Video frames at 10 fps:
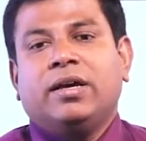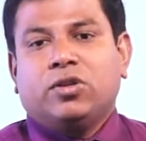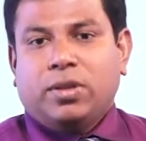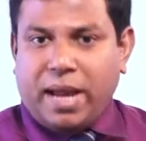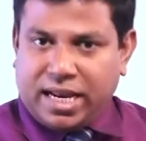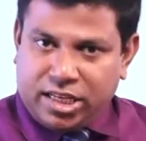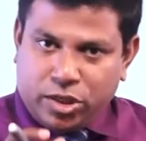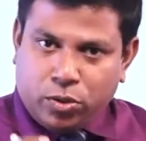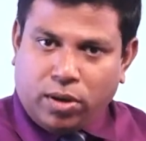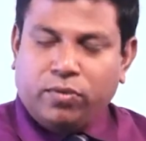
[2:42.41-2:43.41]
to the
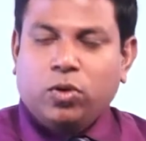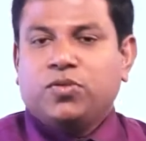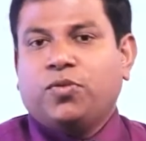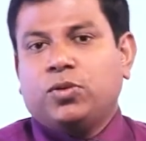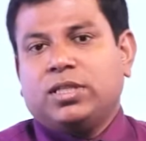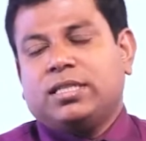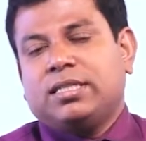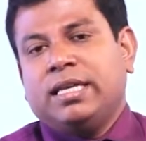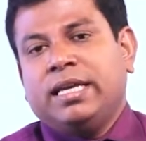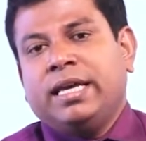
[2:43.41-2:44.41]
magnitude of those
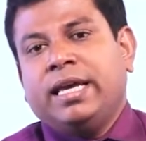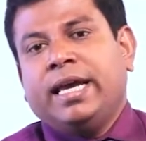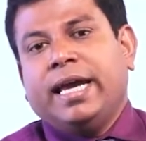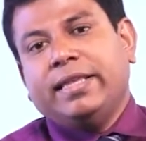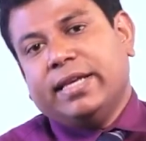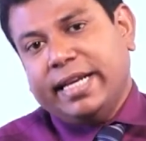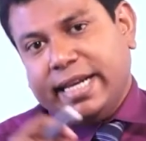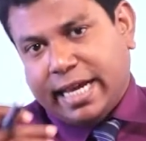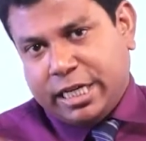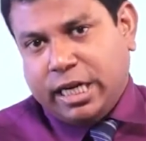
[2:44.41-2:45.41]
forces in the
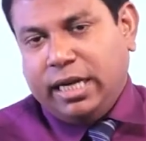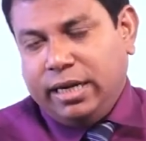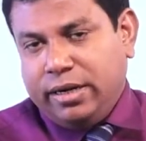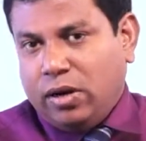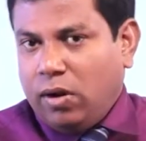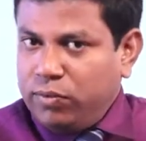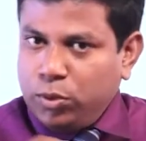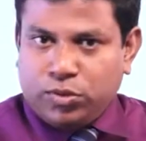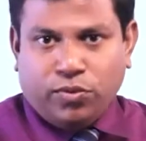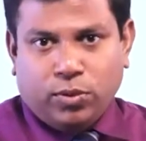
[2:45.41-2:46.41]
direction of
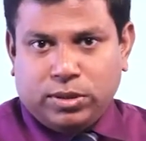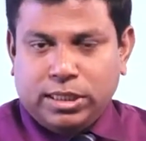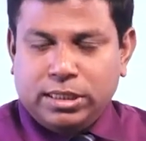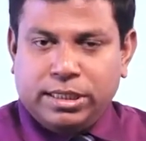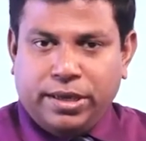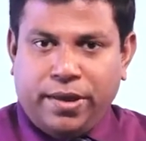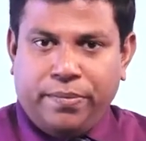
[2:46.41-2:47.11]
those forces.